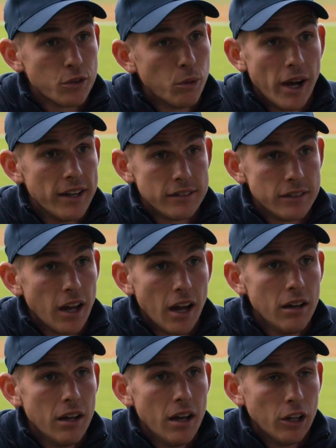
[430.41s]
Always,
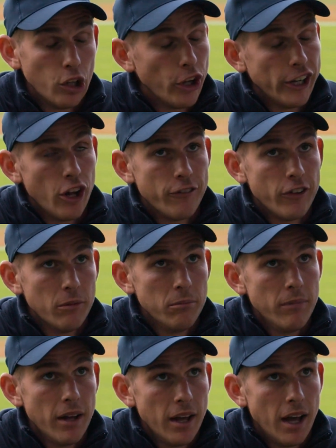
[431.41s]
learning off him.